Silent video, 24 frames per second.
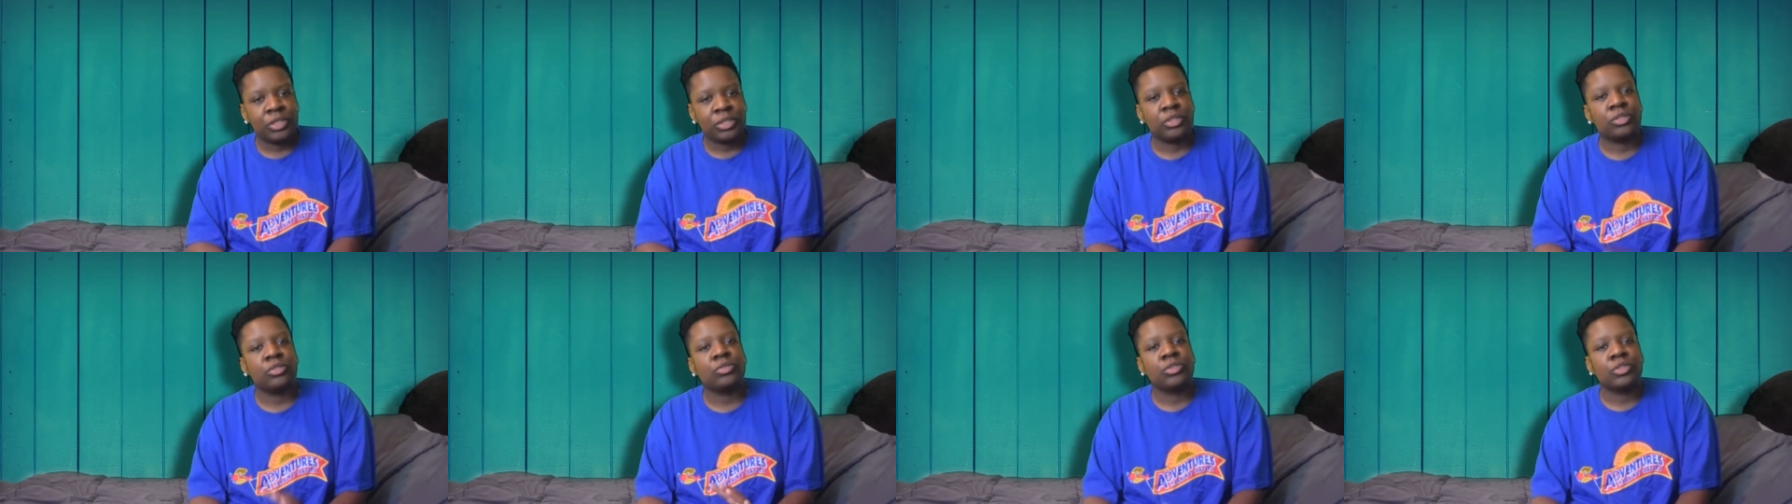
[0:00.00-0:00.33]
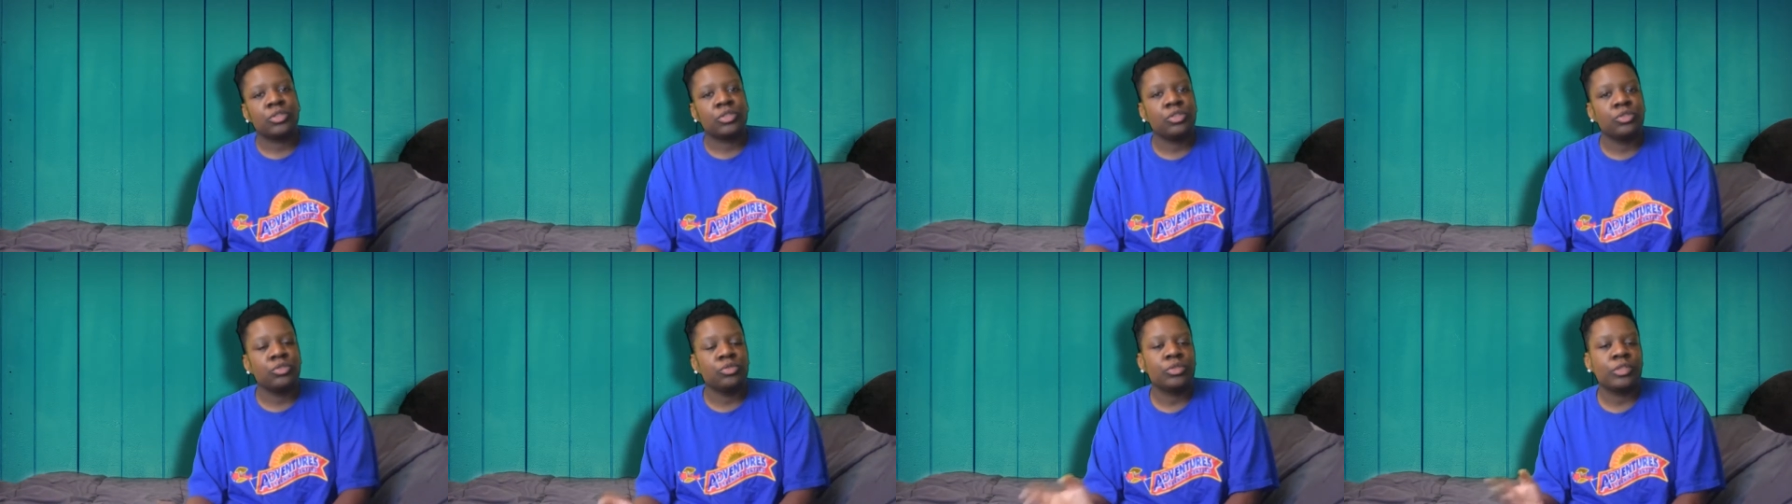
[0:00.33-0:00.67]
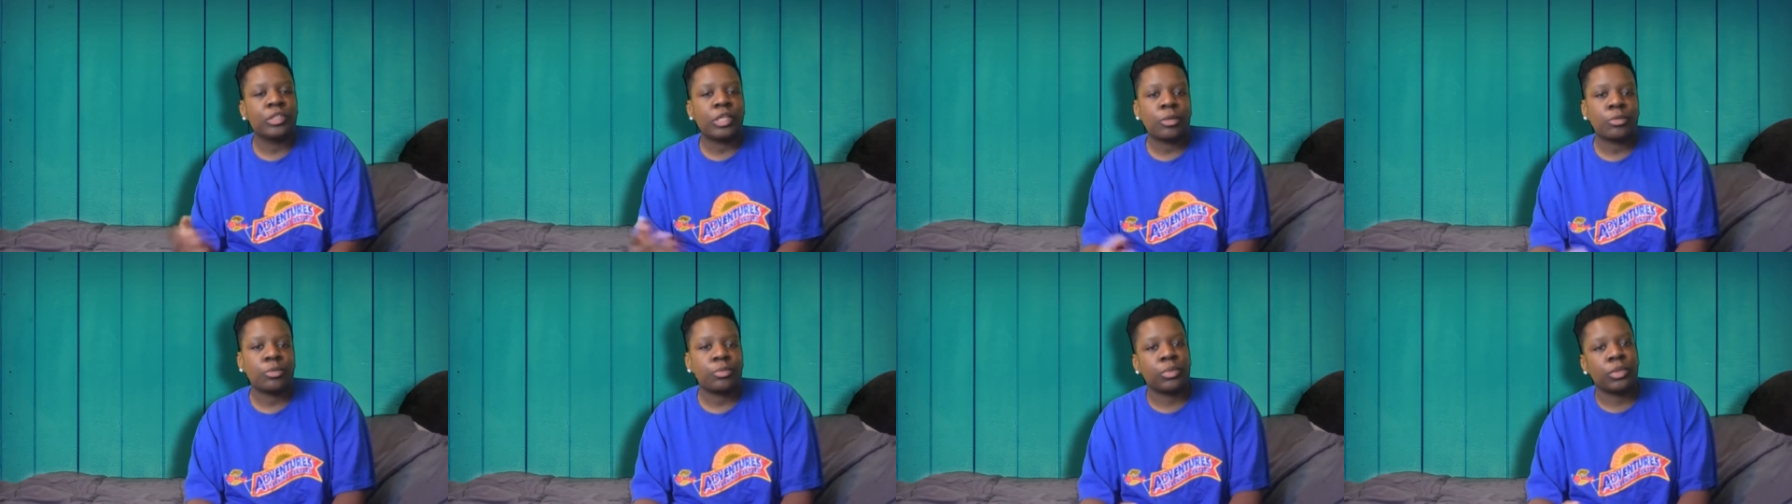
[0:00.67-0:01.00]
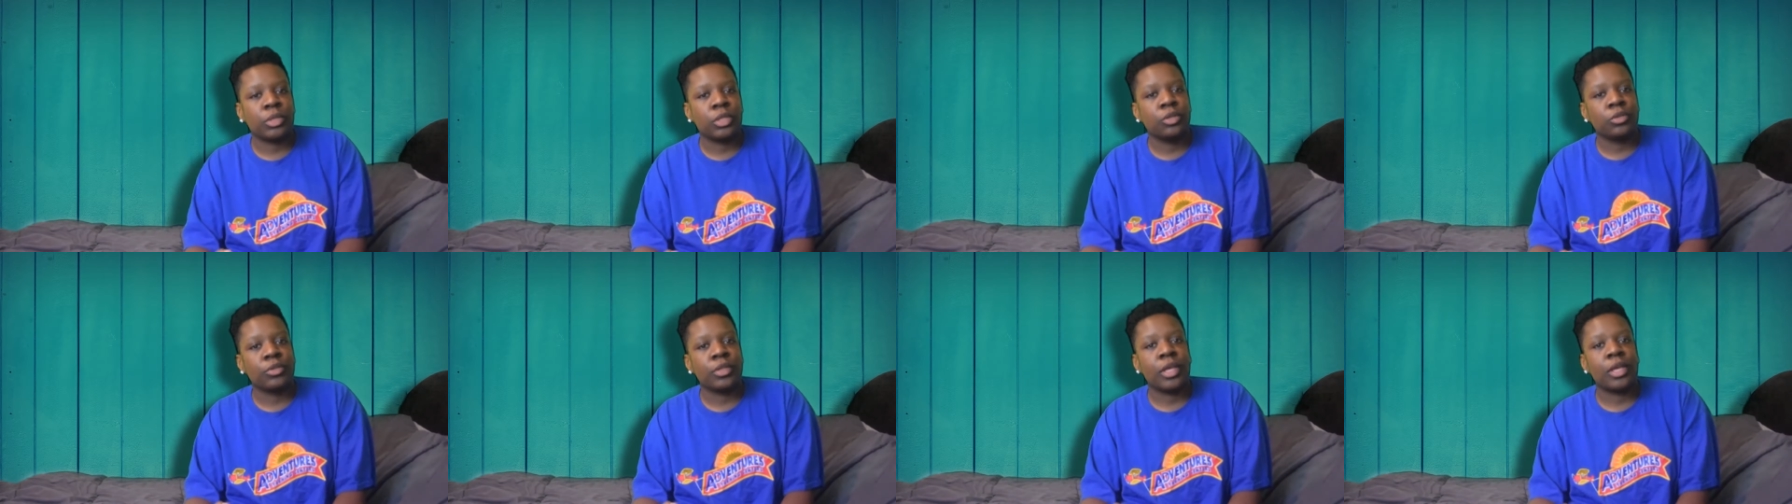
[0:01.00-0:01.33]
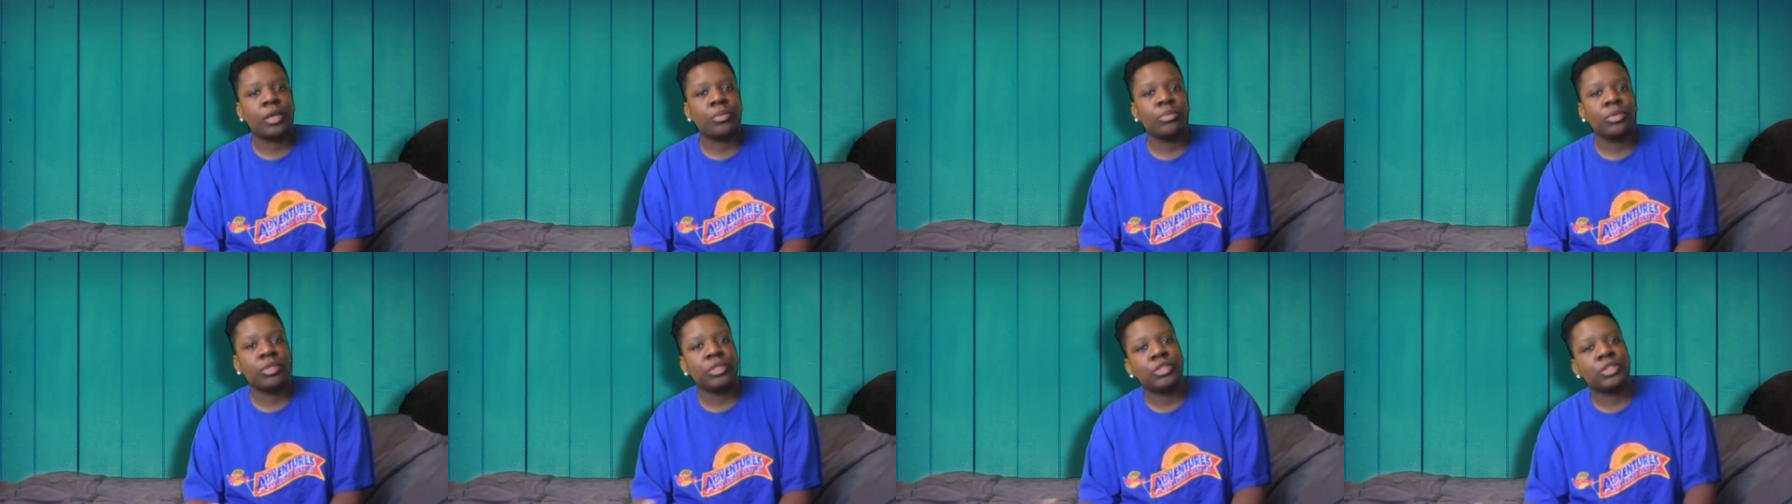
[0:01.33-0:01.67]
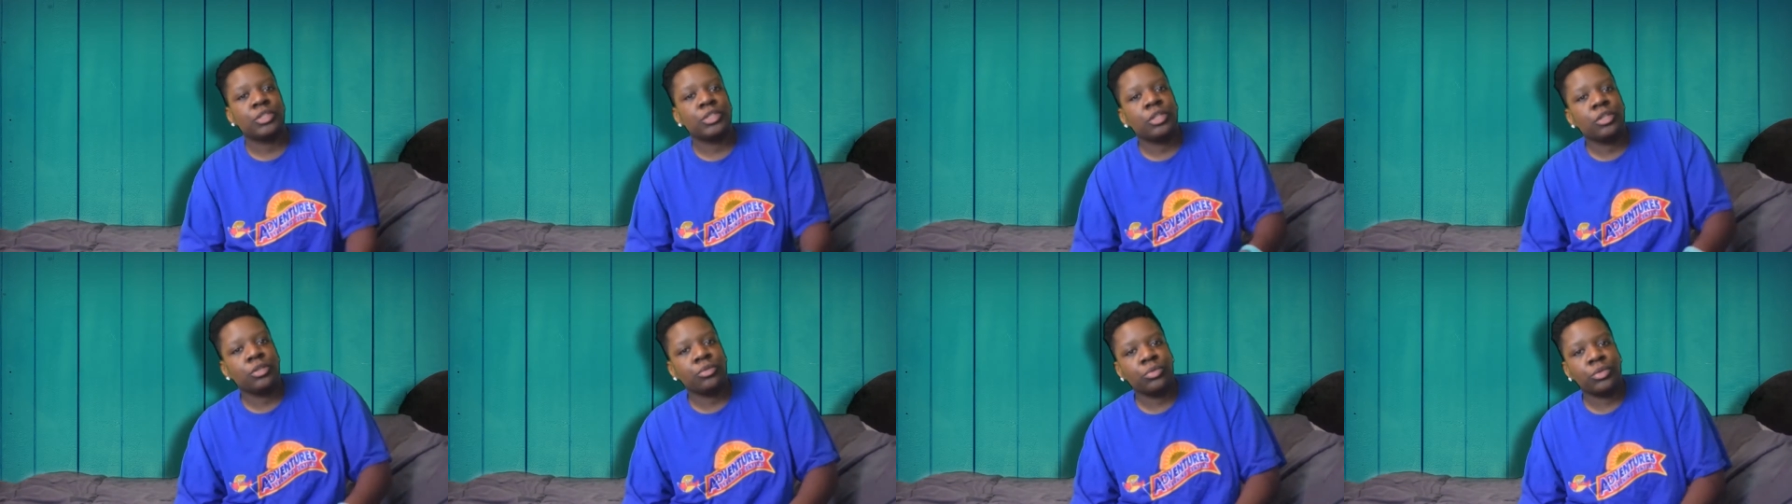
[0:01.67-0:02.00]
So it's two steps below that, but
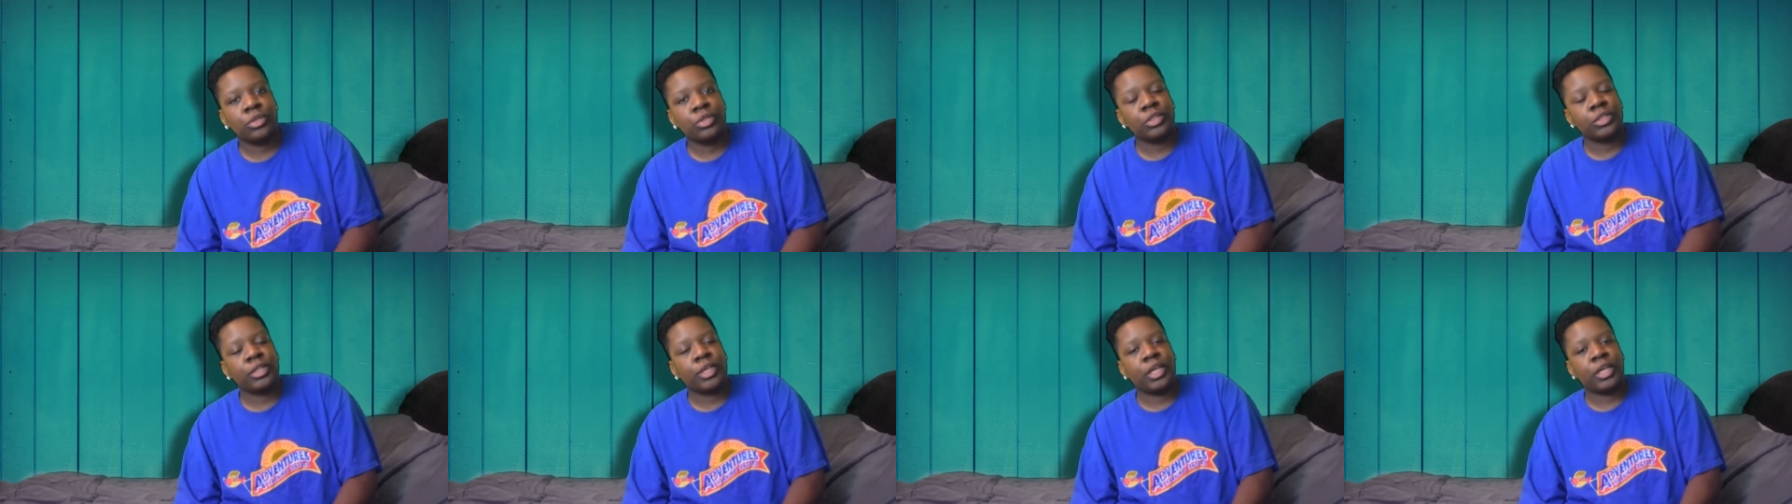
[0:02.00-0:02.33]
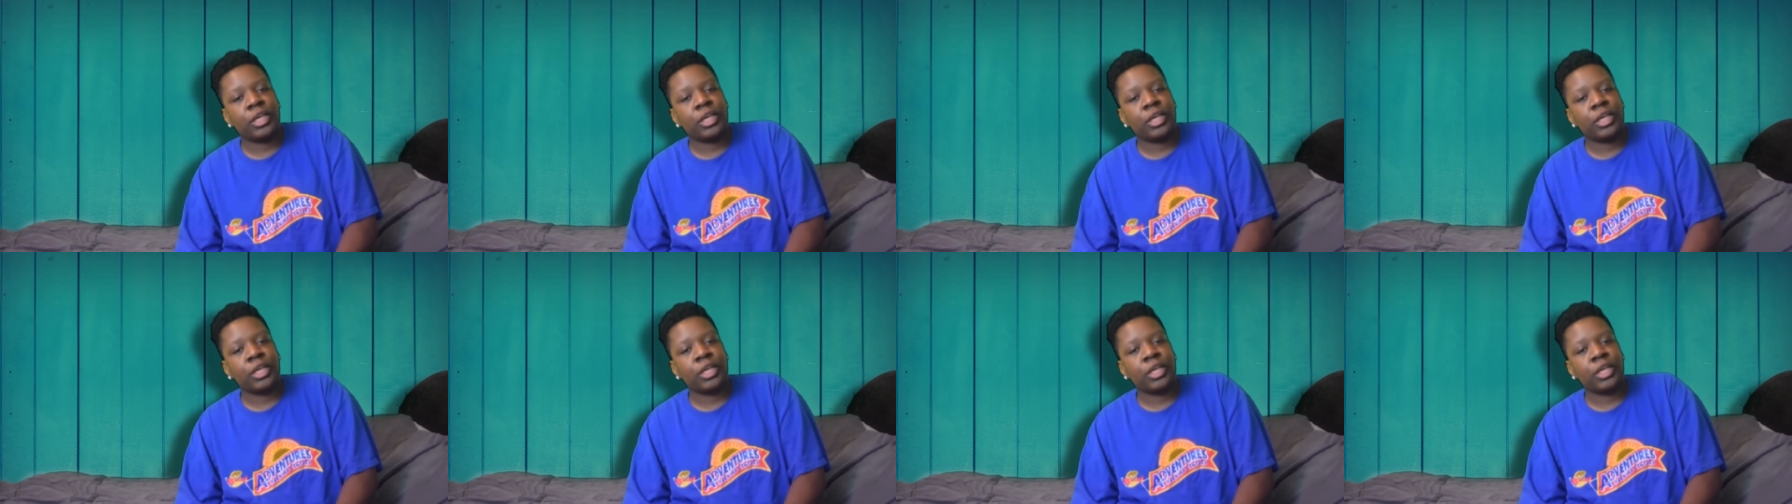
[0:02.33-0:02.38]
it's still a really good